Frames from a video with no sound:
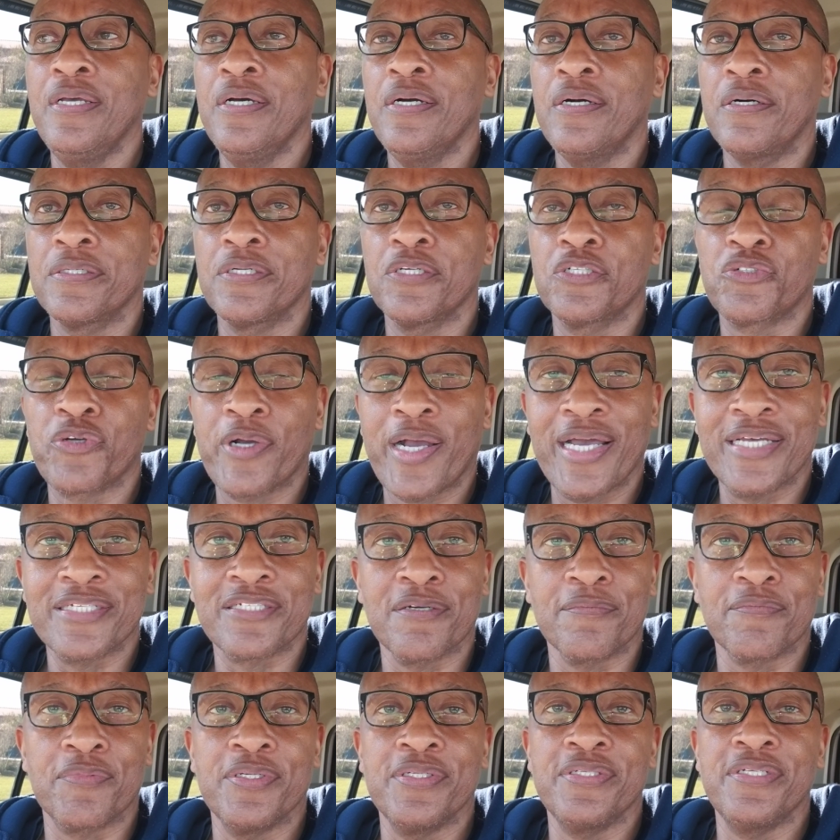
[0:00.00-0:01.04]
or to try
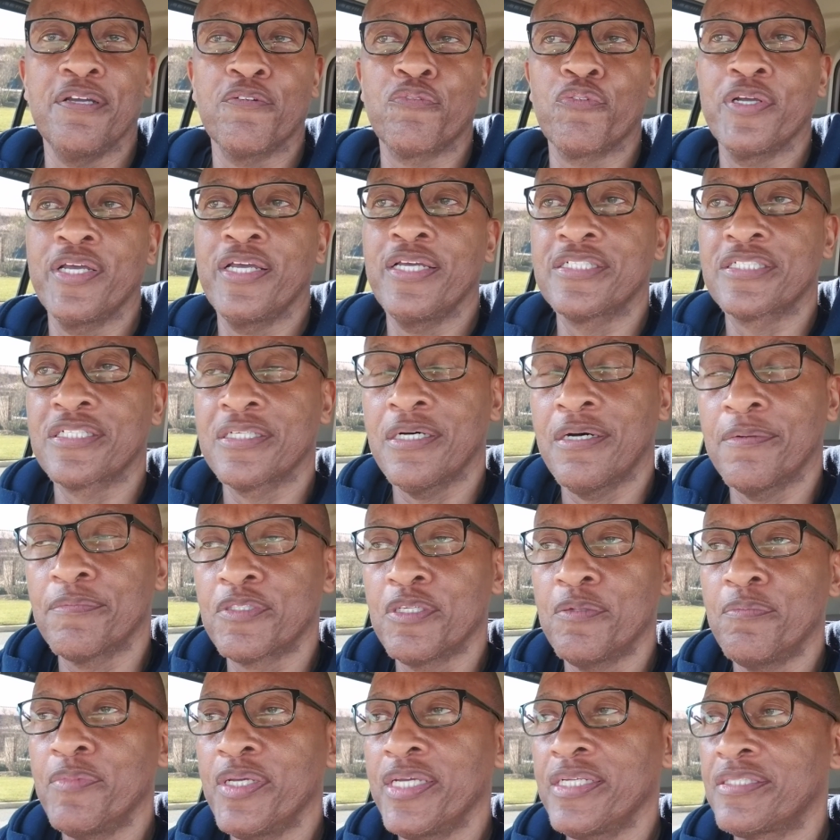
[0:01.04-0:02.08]
something different. It's up
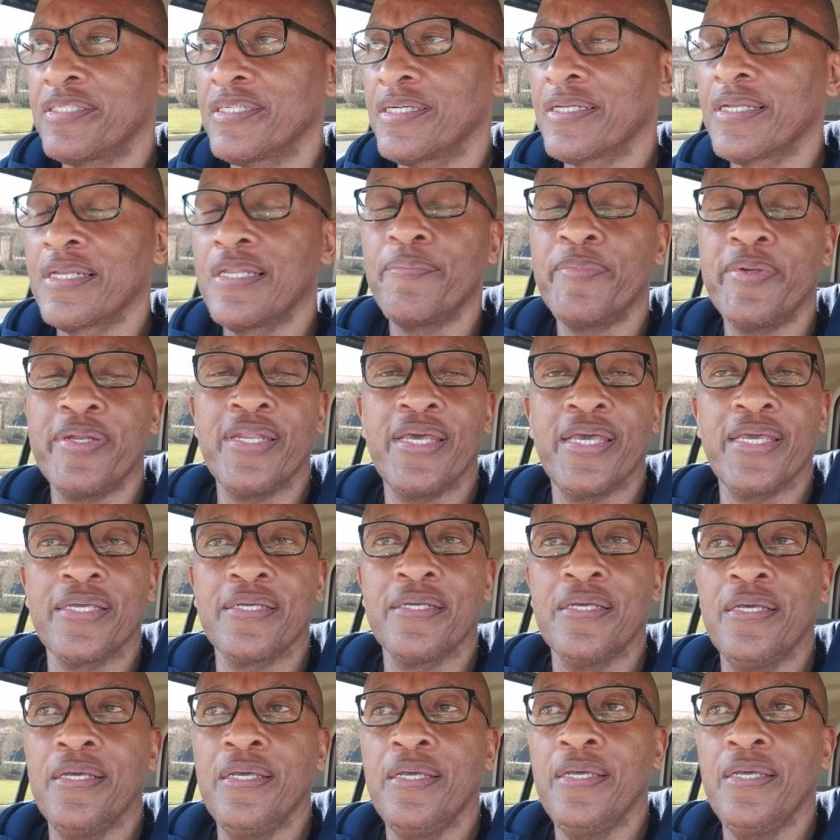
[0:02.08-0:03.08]
to me to eliminate